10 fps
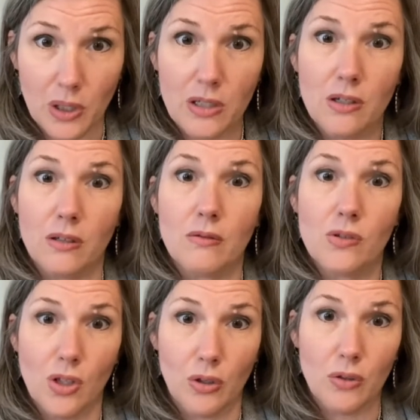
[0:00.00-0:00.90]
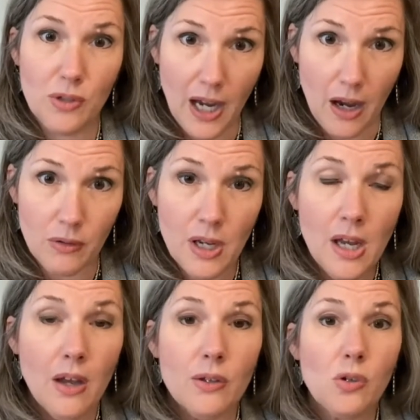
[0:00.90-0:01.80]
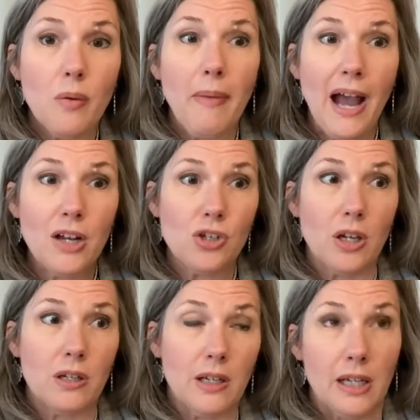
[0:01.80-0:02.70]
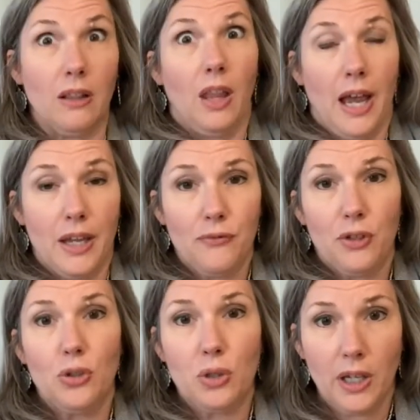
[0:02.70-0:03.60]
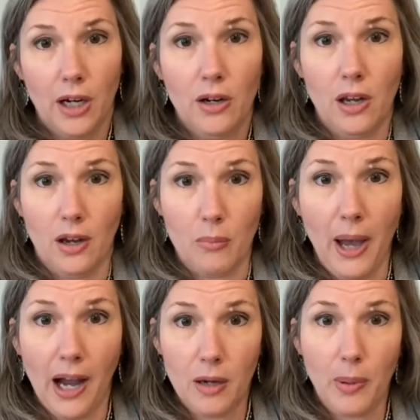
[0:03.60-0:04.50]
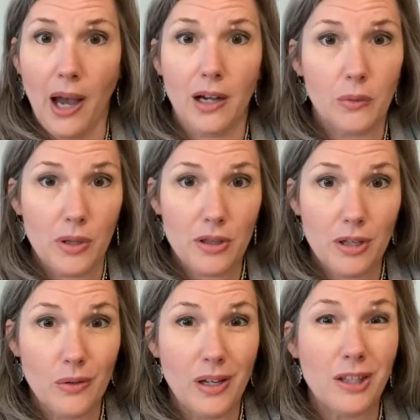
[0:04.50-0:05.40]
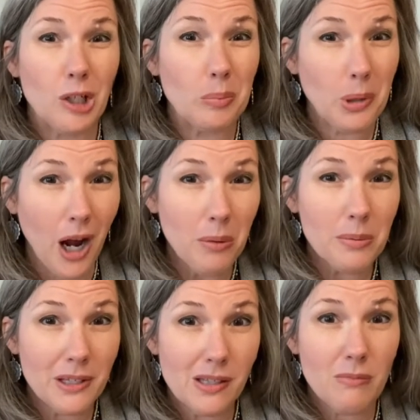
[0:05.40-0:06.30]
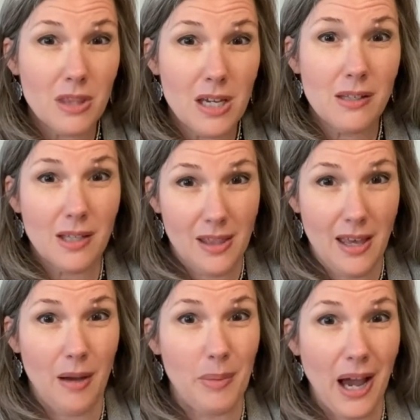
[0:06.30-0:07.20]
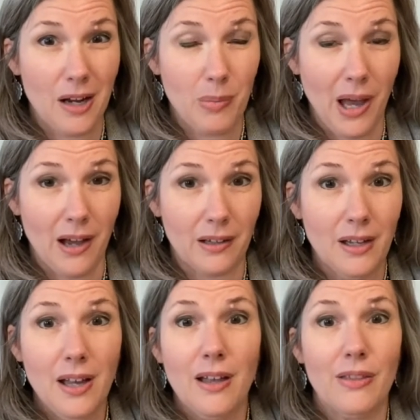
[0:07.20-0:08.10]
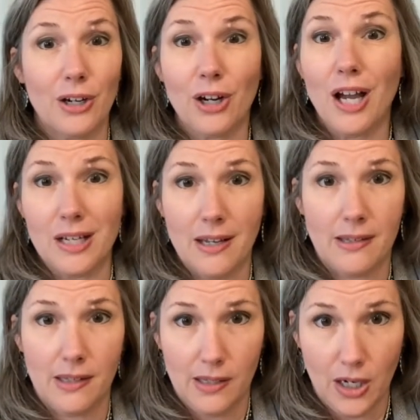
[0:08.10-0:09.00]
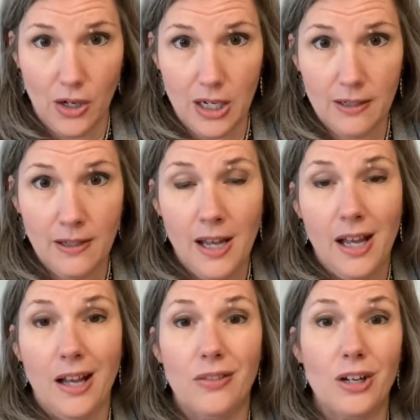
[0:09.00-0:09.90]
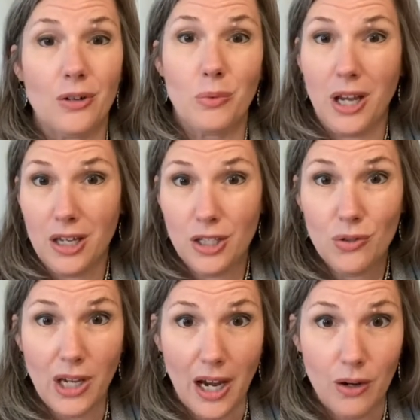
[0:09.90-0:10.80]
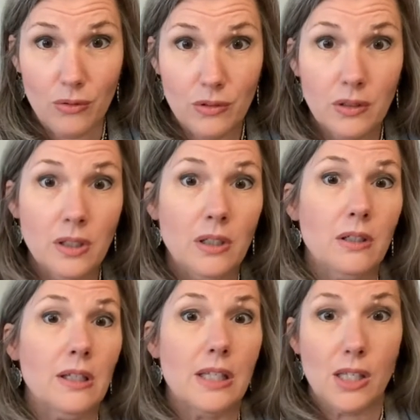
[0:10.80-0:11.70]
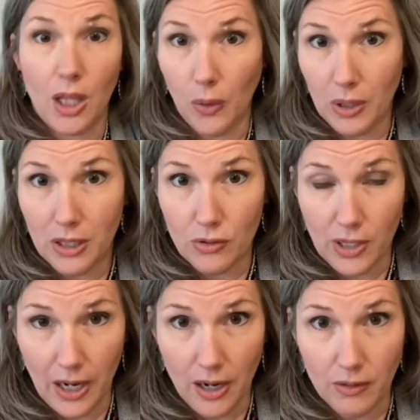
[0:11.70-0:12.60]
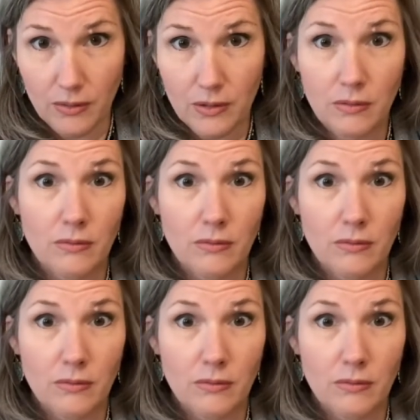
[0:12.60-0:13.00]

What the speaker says: to slow you down. So imagine in life, you're carrying a backpack with you, and there are probably some things in that backpack that are unnecessary and that are weighing you down, slowing you down,